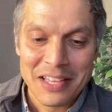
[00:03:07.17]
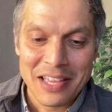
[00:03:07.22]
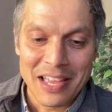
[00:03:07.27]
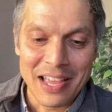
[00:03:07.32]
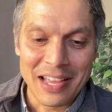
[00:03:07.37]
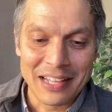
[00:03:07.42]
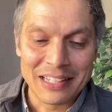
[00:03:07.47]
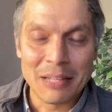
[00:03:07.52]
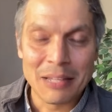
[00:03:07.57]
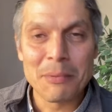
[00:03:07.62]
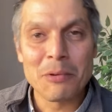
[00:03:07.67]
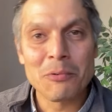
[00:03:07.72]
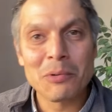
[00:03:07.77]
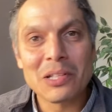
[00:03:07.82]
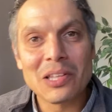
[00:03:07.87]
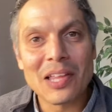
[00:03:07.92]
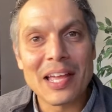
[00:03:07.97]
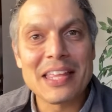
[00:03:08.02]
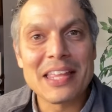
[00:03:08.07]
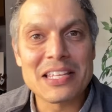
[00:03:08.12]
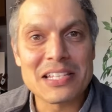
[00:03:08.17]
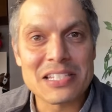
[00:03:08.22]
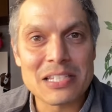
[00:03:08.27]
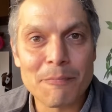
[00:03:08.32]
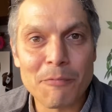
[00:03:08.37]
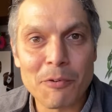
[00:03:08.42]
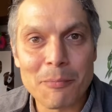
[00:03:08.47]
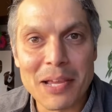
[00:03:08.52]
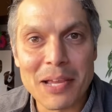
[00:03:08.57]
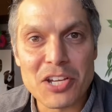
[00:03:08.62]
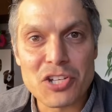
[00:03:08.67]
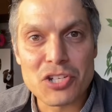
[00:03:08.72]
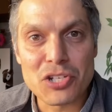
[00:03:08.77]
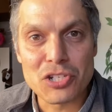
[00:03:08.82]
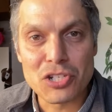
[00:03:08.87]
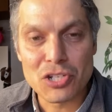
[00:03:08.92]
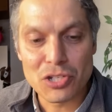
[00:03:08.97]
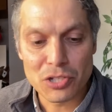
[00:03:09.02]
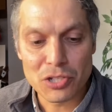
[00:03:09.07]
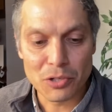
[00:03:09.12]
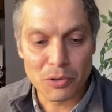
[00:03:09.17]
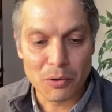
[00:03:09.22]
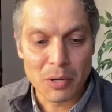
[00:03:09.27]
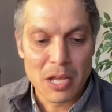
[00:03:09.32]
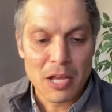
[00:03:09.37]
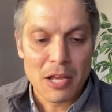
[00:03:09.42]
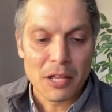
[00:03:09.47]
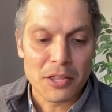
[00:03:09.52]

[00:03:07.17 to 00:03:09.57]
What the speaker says: and let me relay this information to you.